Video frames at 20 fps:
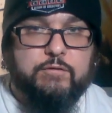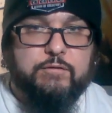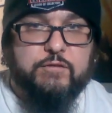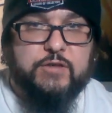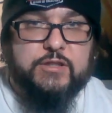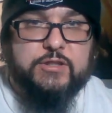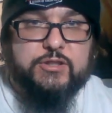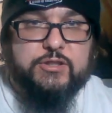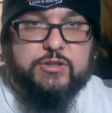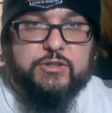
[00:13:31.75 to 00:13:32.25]

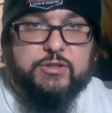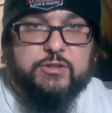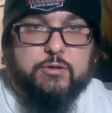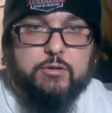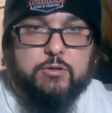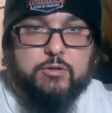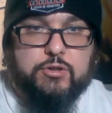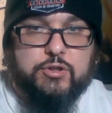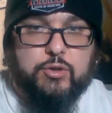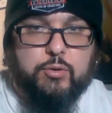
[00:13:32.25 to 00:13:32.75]

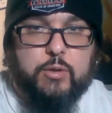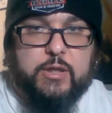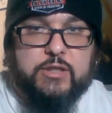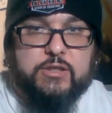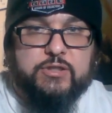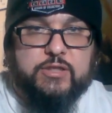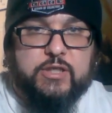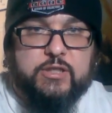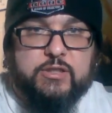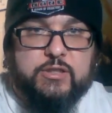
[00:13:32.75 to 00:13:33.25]

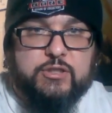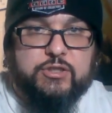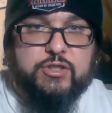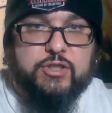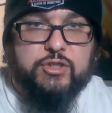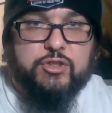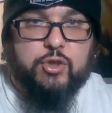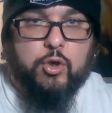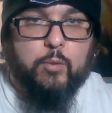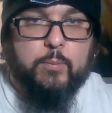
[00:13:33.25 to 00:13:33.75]
hands like this,
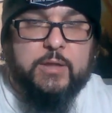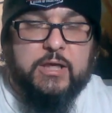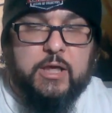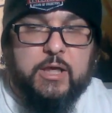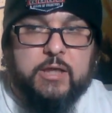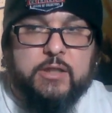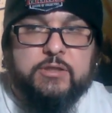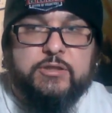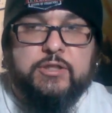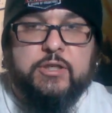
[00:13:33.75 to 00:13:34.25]
just open
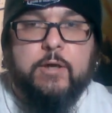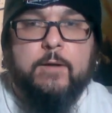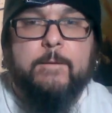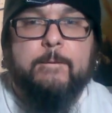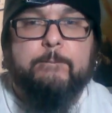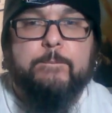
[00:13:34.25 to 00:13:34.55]
hands.